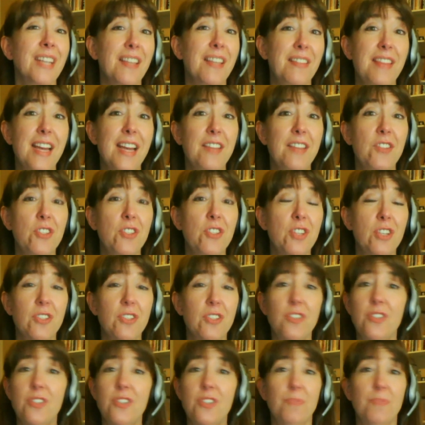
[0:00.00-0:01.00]
That's
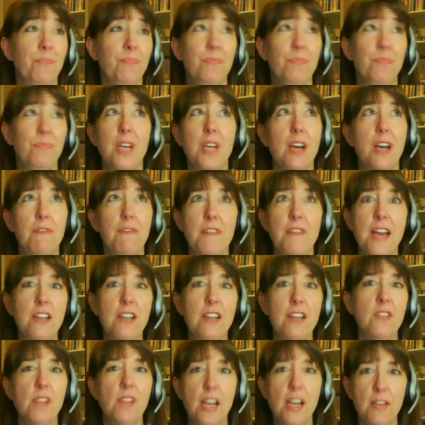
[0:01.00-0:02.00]
just fact
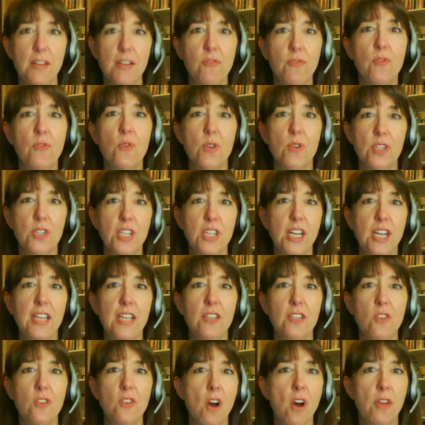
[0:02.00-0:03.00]
of life for
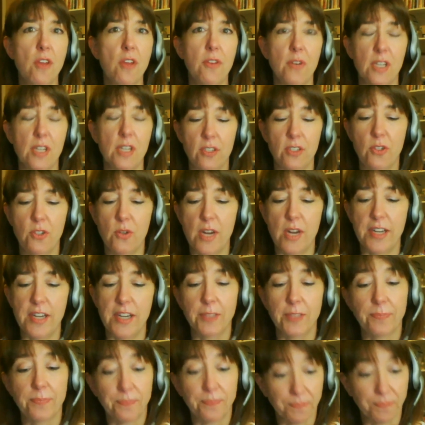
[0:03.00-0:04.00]
today's author illustrator.